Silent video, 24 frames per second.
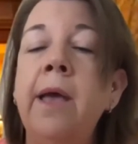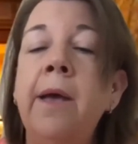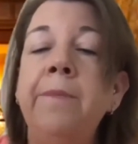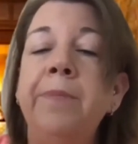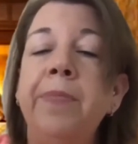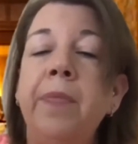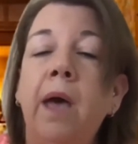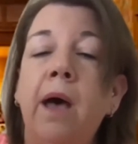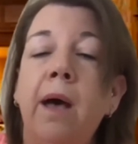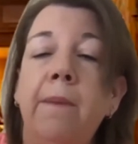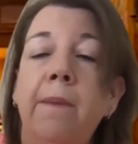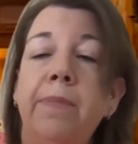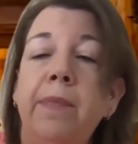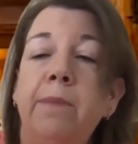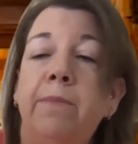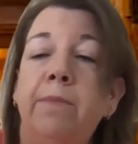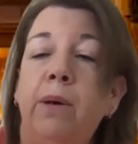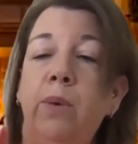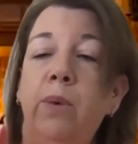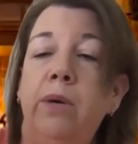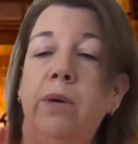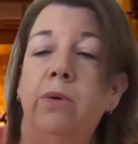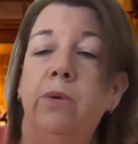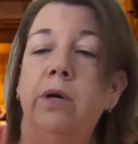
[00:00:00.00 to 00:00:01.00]
But
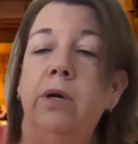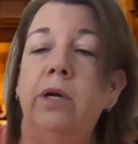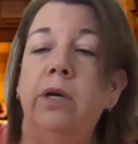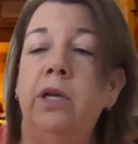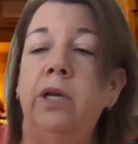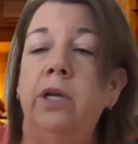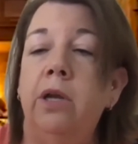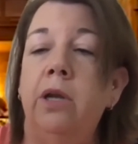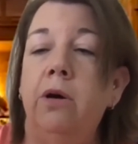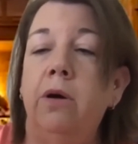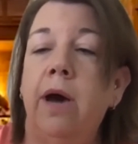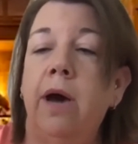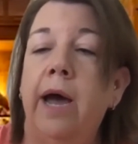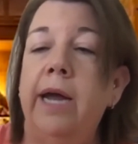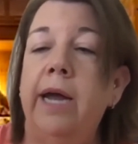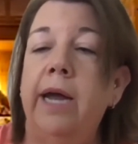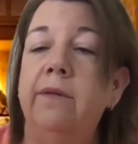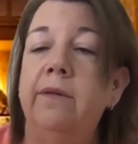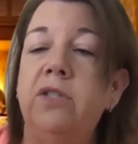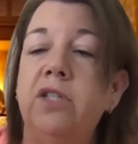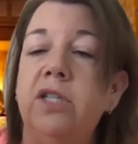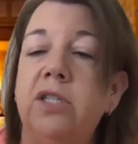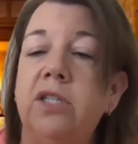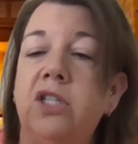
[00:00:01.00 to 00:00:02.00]
we were, kind of
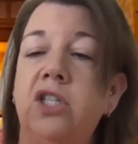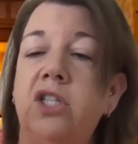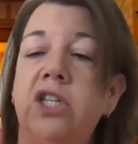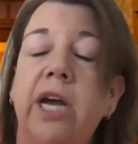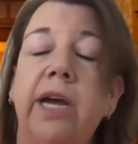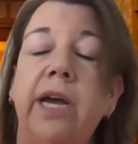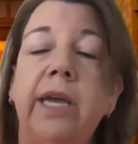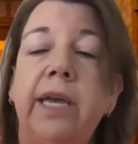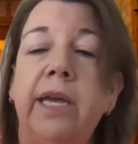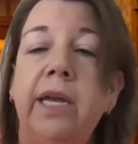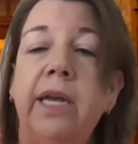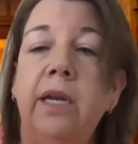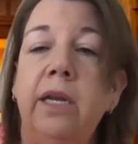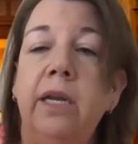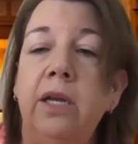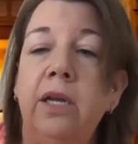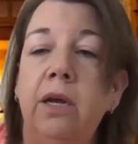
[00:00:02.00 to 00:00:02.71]
just checking,